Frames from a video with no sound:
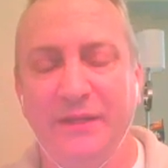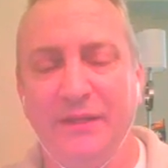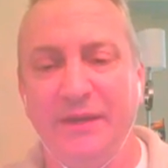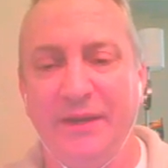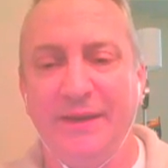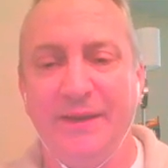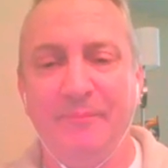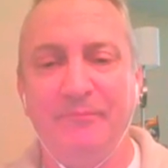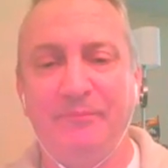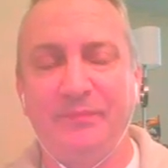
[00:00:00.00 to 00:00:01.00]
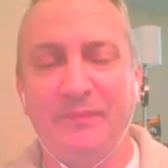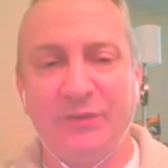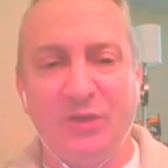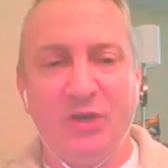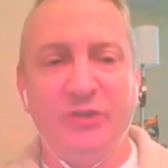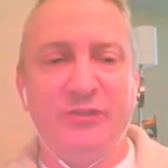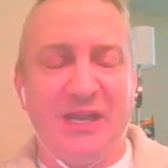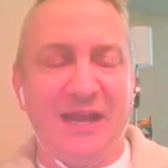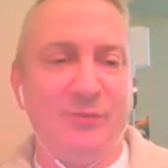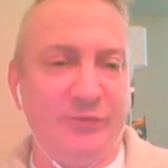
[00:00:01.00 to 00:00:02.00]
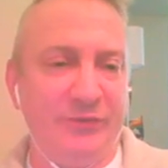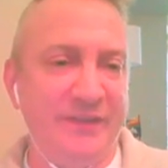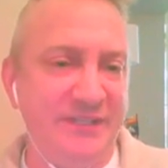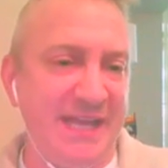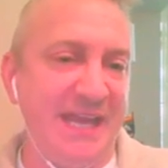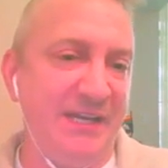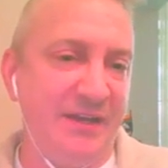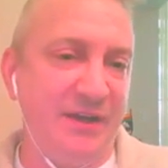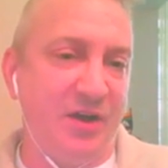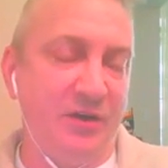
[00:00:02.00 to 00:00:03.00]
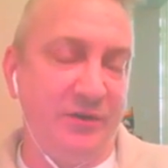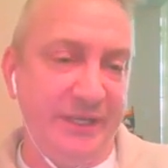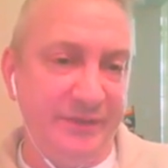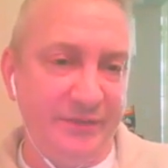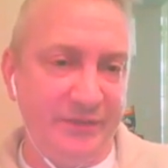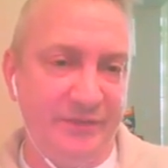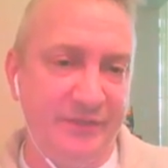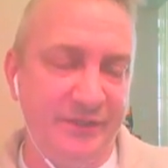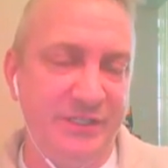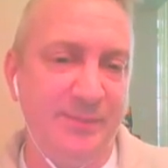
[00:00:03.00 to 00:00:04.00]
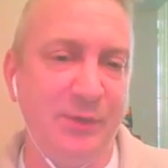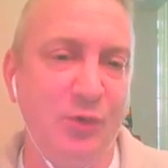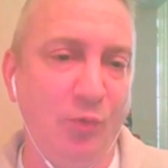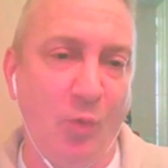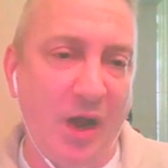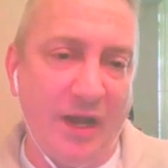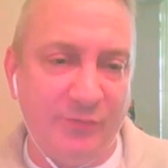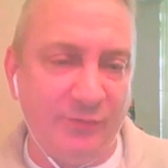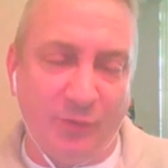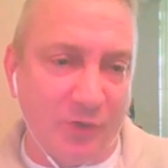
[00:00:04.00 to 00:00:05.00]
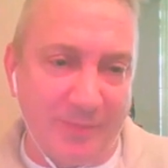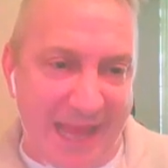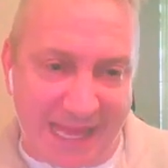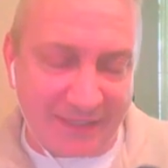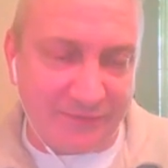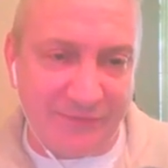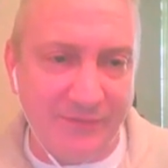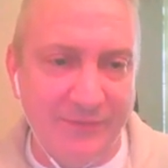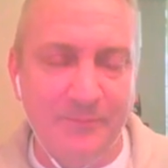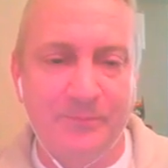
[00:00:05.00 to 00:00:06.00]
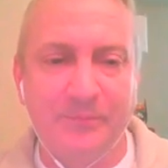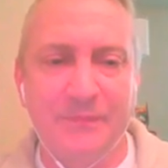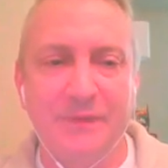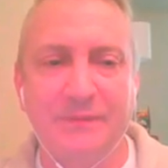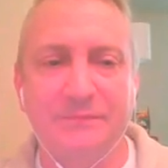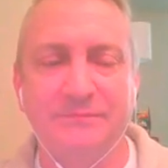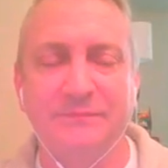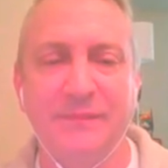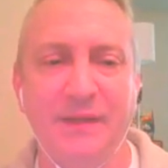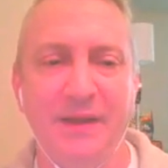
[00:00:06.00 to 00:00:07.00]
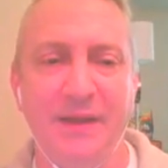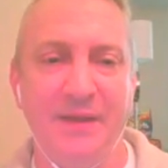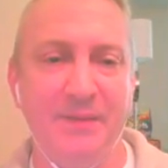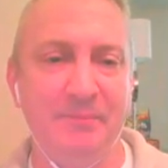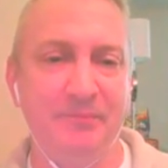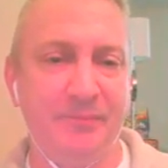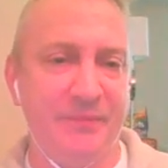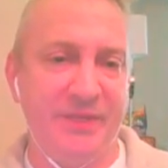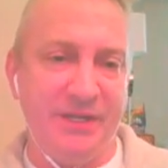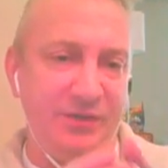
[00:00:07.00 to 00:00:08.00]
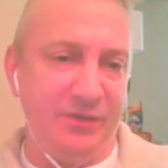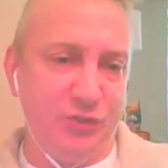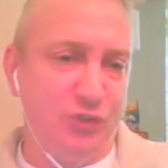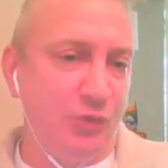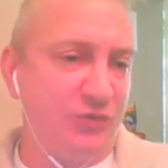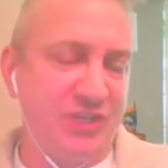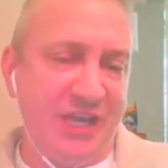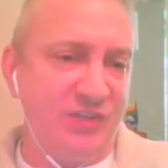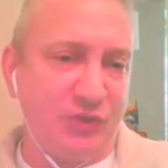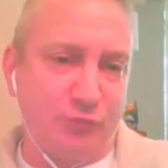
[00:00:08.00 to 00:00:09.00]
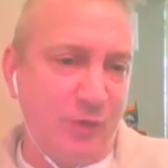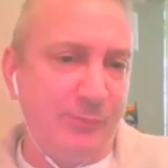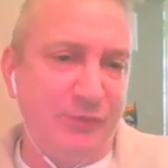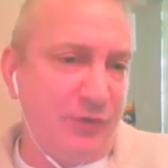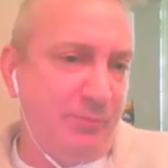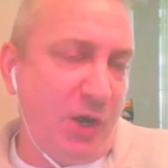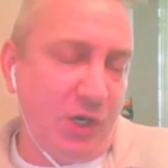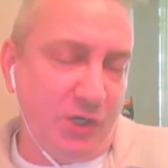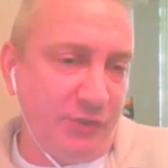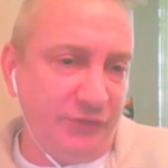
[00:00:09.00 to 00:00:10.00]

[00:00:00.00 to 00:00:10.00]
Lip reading: As long as the levels and the data are in the typical WAD format, then the tool chain just rips it apart.